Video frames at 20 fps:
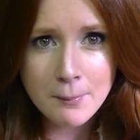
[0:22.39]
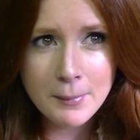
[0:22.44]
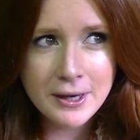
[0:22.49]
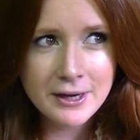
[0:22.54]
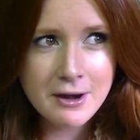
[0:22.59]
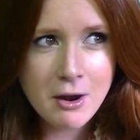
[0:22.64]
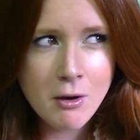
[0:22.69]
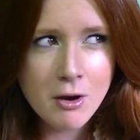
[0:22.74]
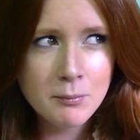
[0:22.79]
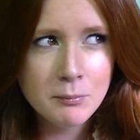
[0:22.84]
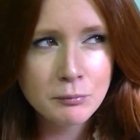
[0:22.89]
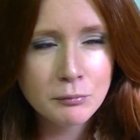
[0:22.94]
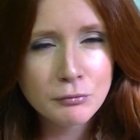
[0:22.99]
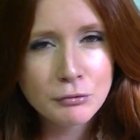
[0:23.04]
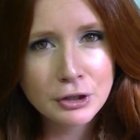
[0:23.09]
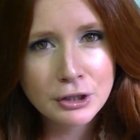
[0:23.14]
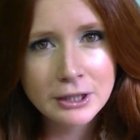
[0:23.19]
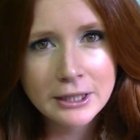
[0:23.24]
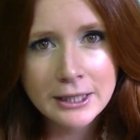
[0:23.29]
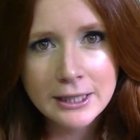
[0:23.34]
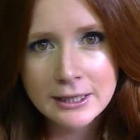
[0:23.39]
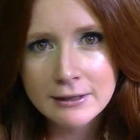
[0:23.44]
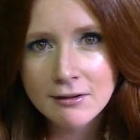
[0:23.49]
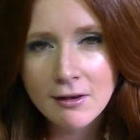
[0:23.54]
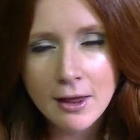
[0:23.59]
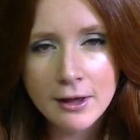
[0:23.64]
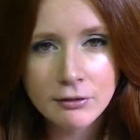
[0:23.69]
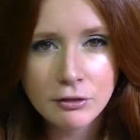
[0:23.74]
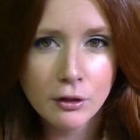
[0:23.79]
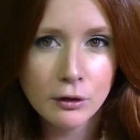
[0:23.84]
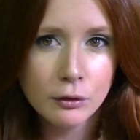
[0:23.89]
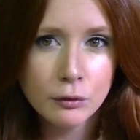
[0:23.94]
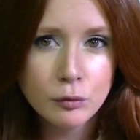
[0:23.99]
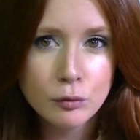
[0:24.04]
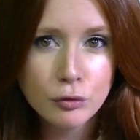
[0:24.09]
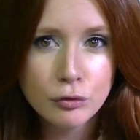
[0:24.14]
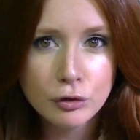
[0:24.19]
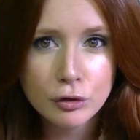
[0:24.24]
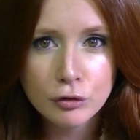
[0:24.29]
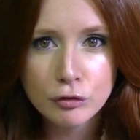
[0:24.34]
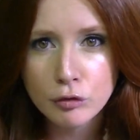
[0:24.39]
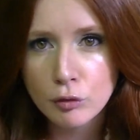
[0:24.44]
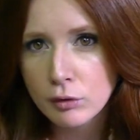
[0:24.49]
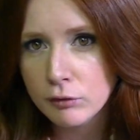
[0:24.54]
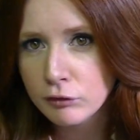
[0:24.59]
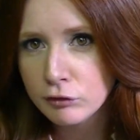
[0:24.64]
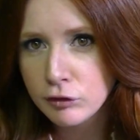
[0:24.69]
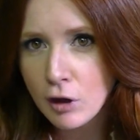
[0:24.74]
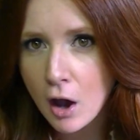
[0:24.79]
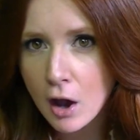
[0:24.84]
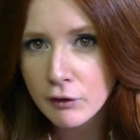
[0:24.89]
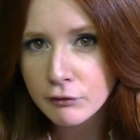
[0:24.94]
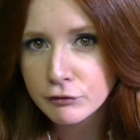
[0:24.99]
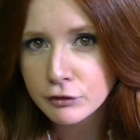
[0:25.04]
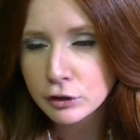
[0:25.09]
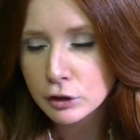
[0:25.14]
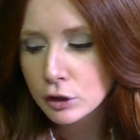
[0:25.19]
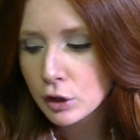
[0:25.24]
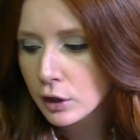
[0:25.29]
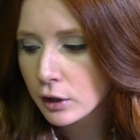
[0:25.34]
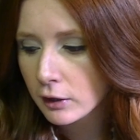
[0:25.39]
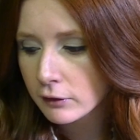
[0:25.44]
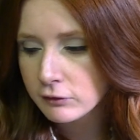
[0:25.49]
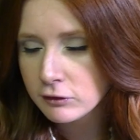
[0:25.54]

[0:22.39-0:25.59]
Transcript: but now I'm really into like the looser, sort of softer look,